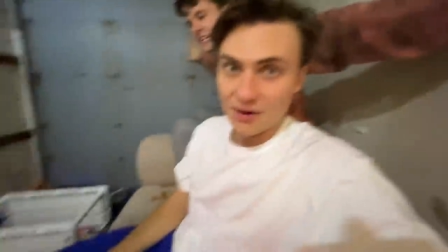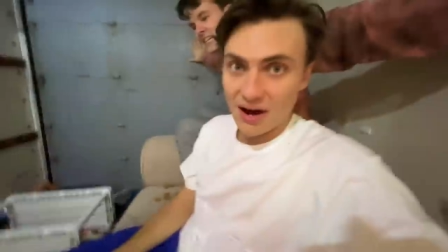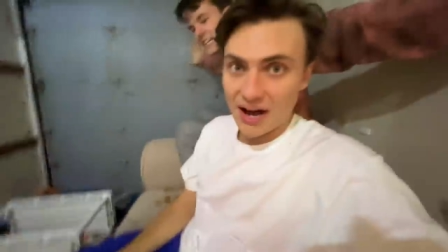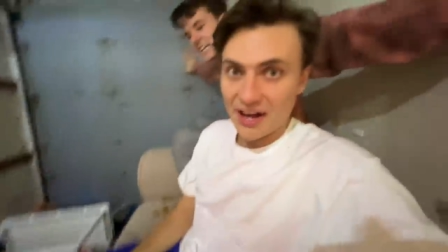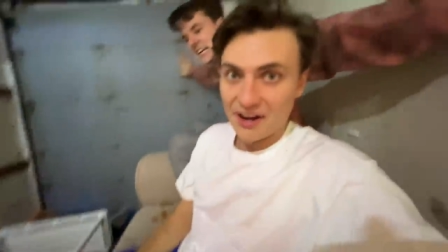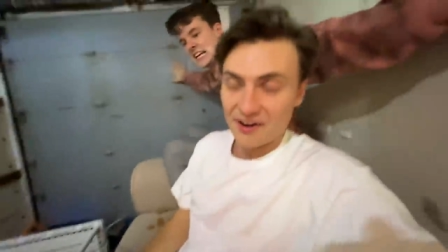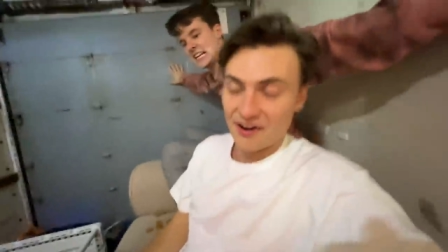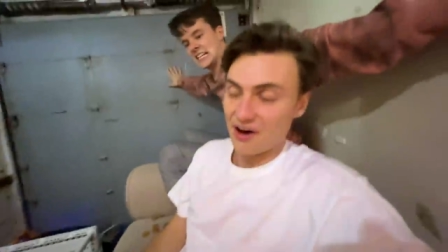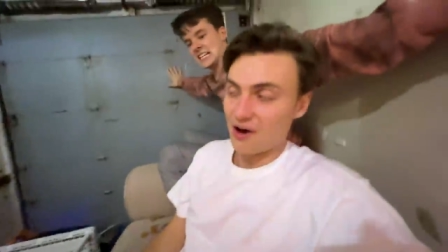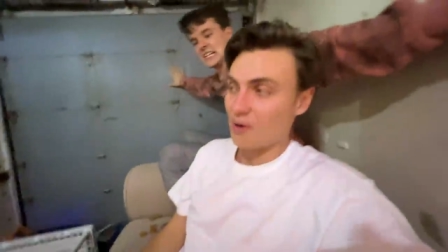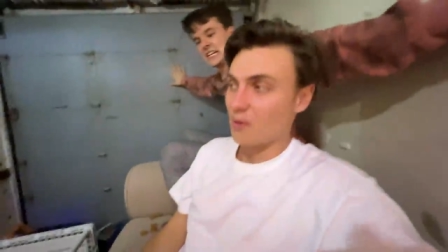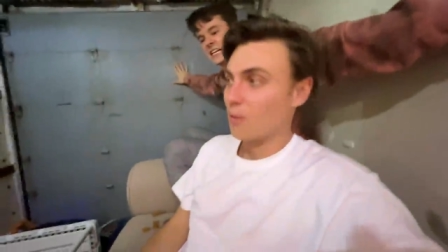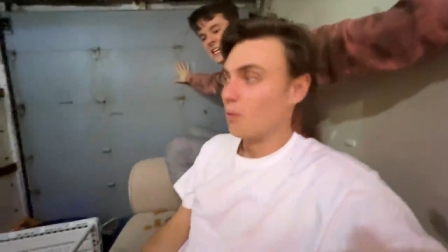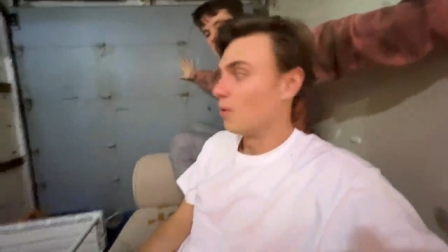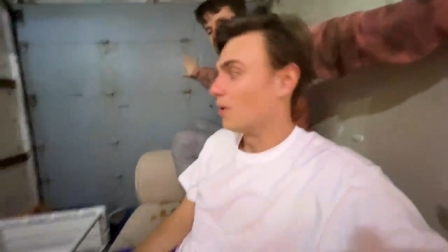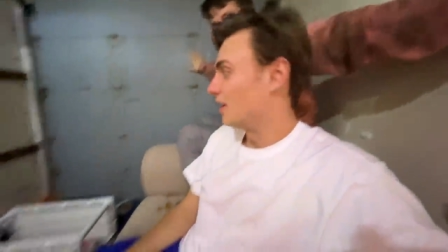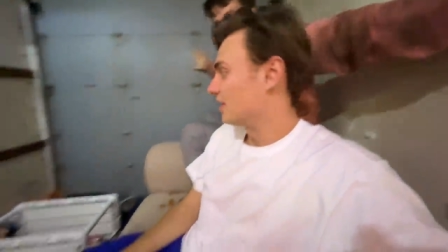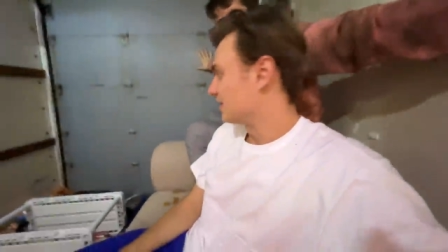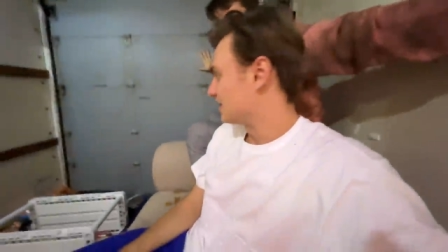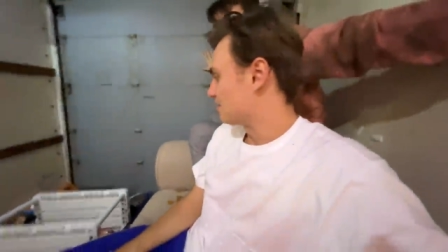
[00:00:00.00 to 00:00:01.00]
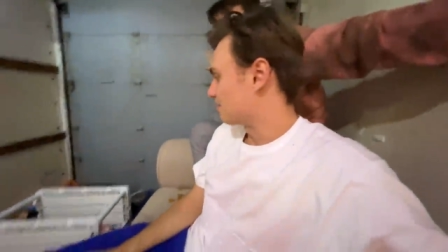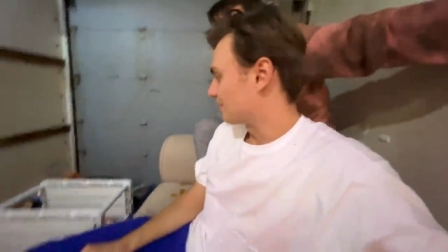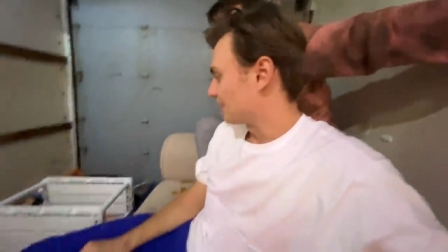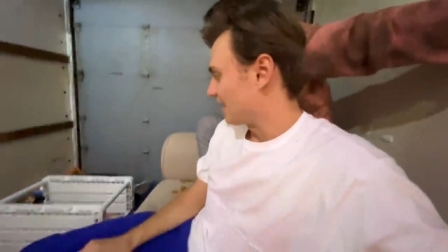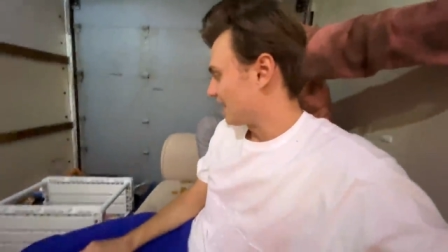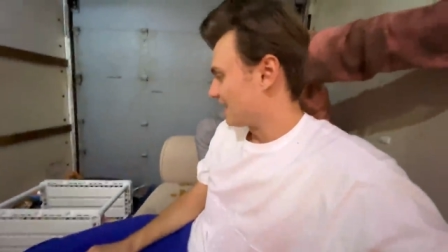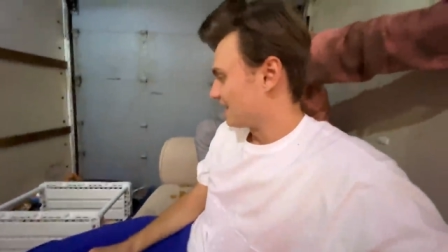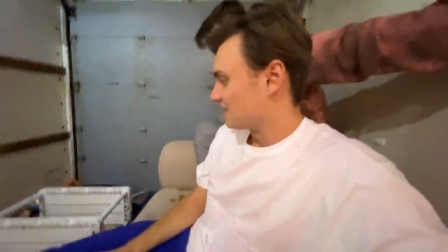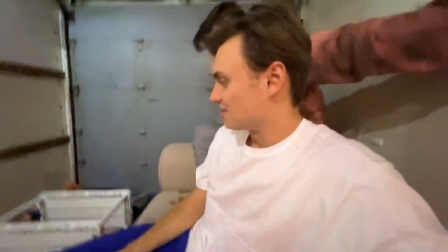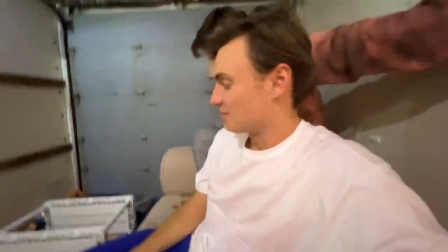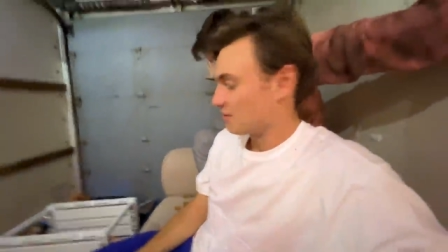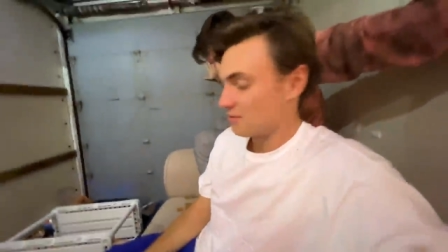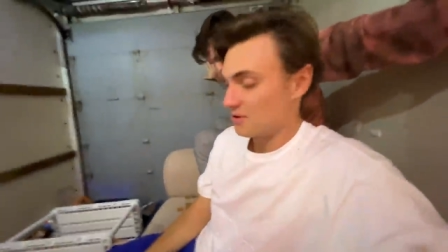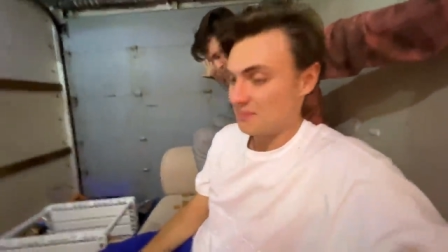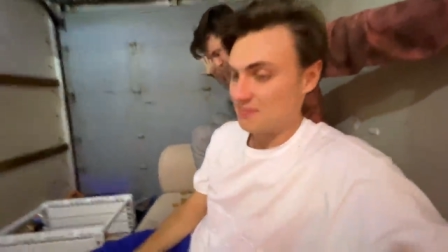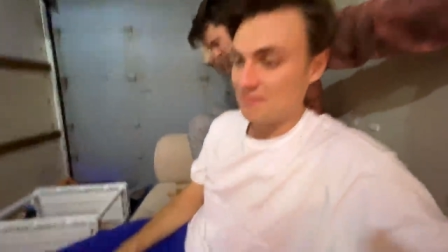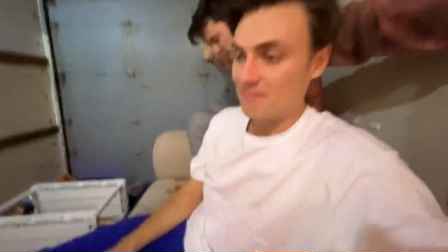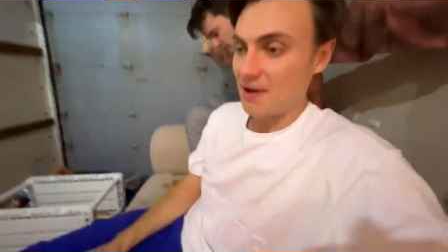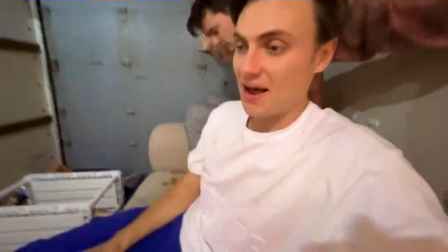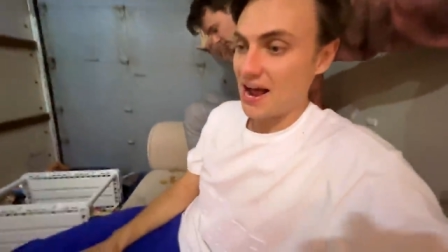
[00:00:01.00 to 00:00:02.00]
I don't know what the plan is, but
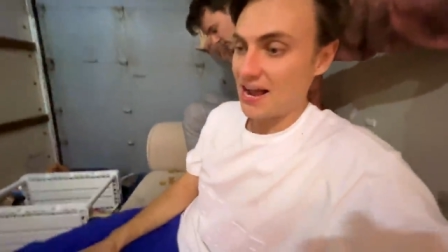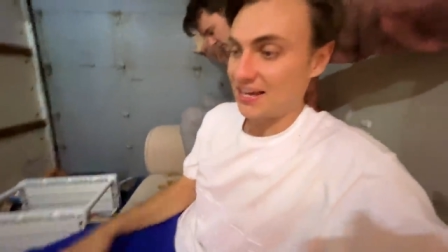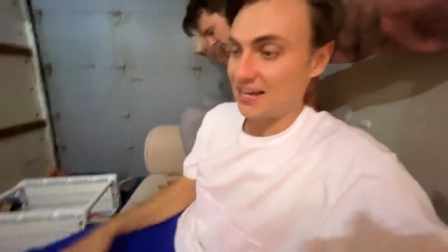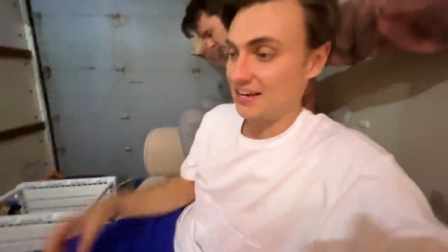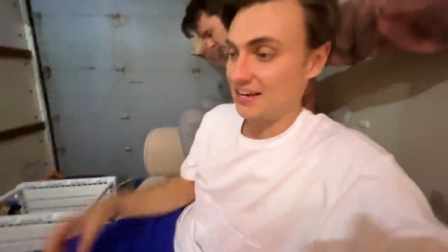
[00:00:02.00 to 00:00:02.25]
we've been back